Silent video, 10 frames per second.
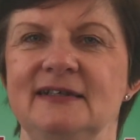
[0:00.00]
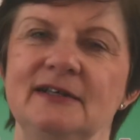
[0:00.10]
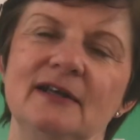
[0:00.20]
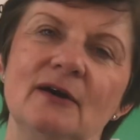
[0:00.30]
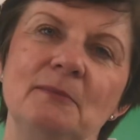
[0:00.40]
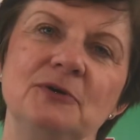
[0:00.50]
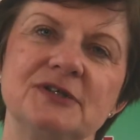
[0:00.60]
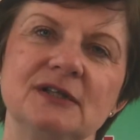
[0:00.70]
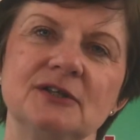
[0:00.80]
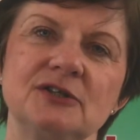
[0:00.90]
Now, I'm
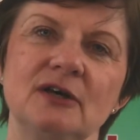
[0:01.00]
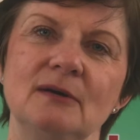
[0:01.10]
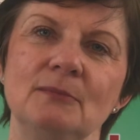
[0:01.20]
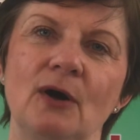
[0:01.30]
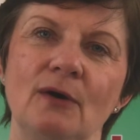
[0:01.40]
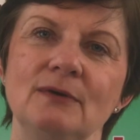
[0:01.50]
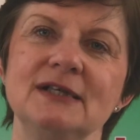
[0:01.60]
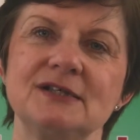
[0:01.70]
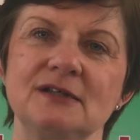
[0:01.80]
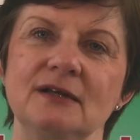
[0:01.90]
using the term
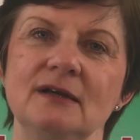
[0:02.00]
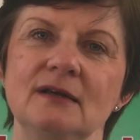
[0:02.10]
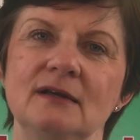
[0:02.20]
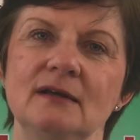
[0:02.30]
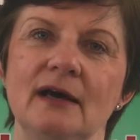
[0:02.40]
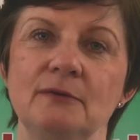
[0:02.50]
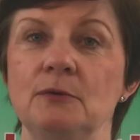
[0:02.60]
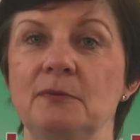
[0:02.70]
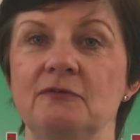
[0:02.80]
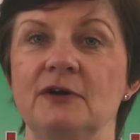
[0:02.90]
holistic, and it
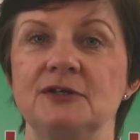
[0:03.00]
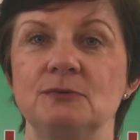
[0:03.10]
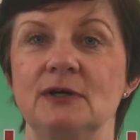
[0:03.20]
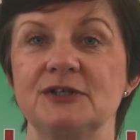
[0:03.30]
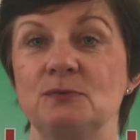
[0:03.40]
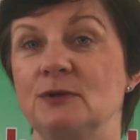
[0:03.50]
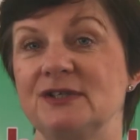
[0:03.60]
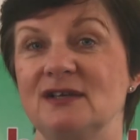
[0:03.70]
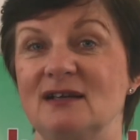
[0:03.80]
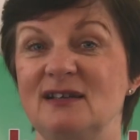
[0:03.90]
would be fair to ask, what
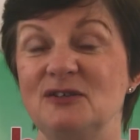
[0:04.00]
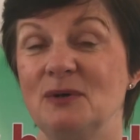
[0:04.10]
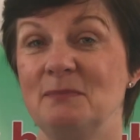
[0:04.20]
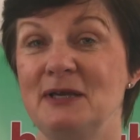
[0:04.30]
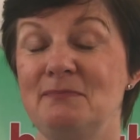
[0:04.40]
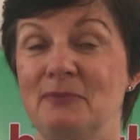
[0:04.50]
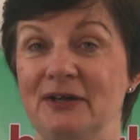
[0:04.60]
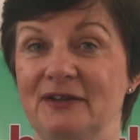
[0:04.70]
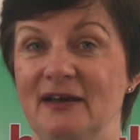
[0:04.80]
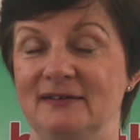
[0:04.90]
exactly do I mean by
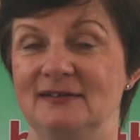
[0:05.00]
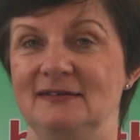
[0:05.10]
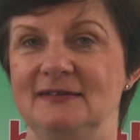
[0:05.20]
that?